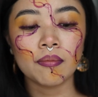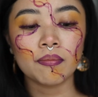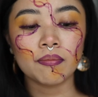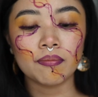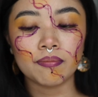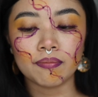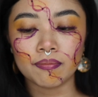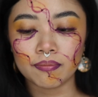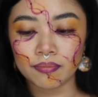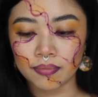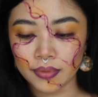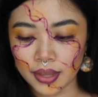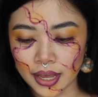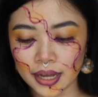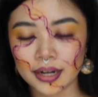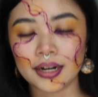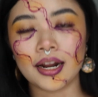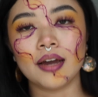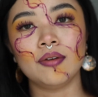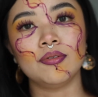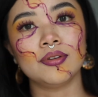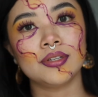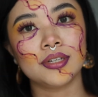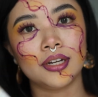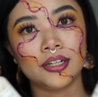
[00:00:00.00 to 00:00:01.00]
then I
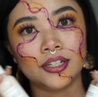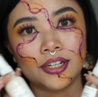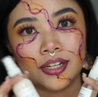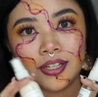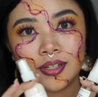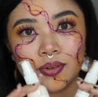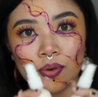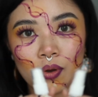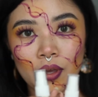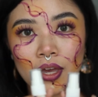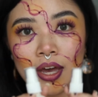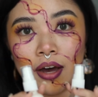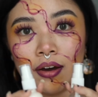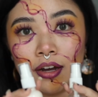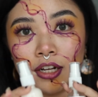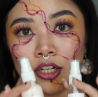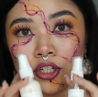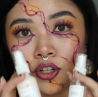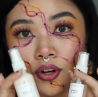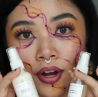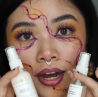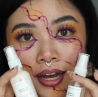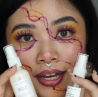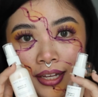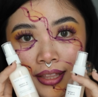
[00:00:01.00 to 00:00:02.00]
would suggest going out and
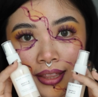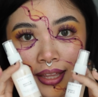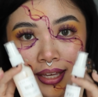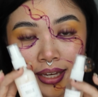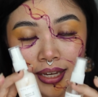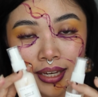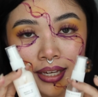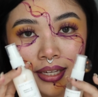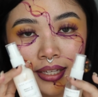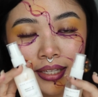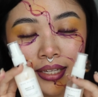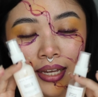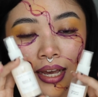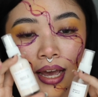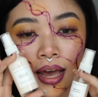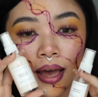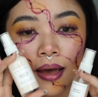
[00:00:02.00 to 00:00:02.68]
trying these.